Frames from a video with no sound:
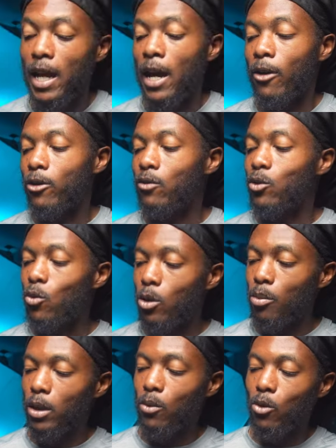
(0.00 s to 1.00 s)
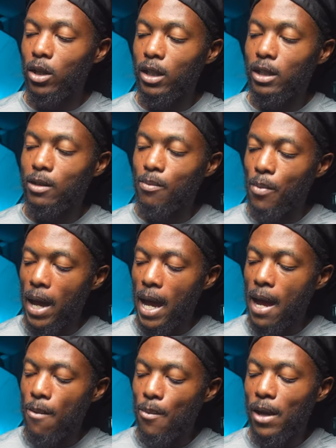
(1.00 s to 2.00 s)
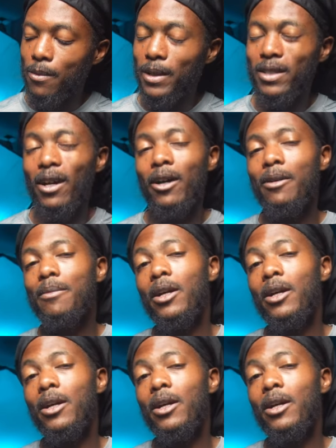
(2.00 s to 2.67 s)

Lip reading: Now, if you want to pick one of these bad babies up,